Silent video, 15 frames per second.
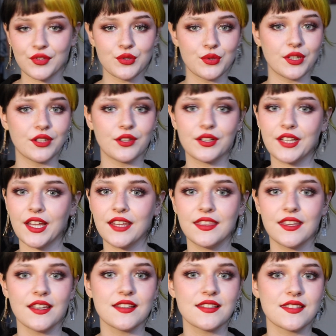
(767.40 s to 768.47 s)
do a look like
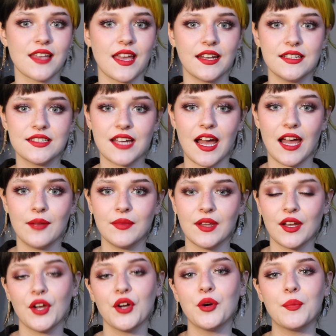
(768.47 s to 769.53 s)
this anytime, then
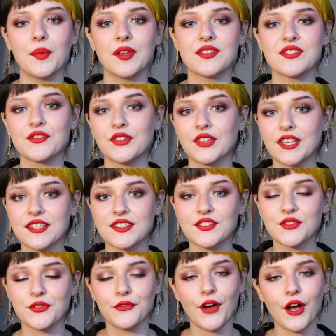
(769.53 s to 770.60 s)
I hope it's really easy
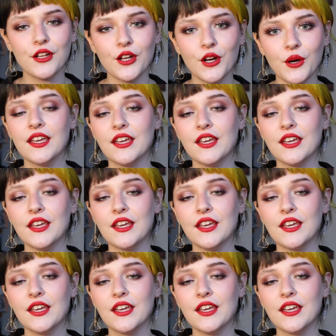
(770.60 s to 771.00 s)
to follow.